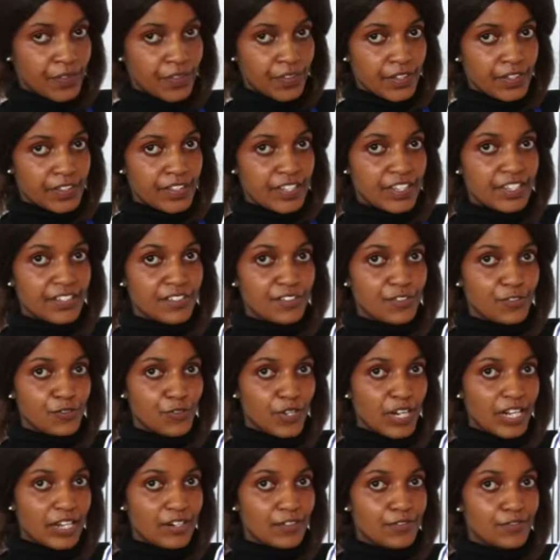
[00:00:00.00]
It is
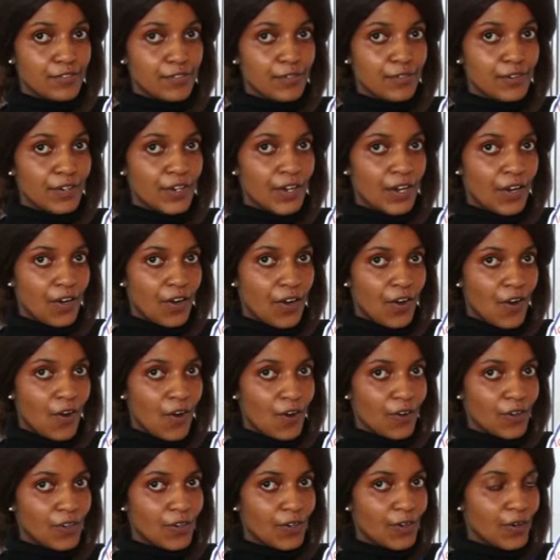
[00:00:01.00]
12
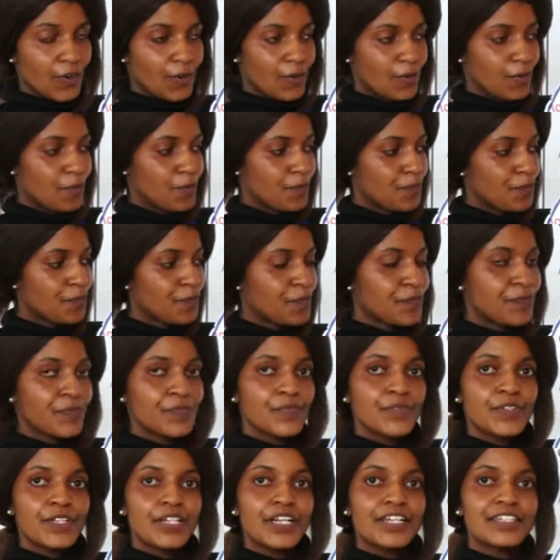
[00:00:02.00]
o'clock.
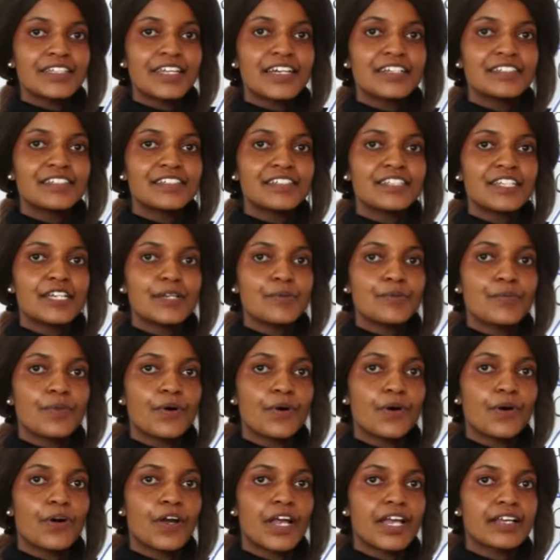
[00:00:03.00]
Let us see
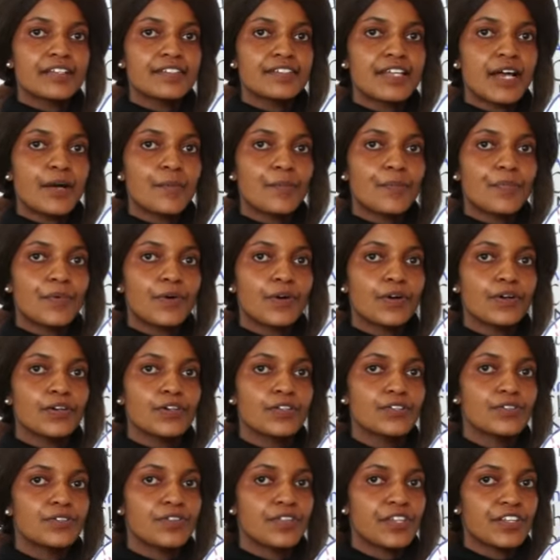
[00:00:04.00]
more example
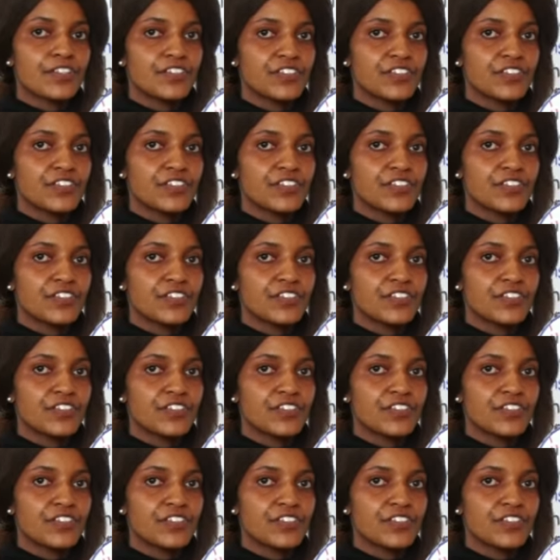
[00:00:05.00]
to the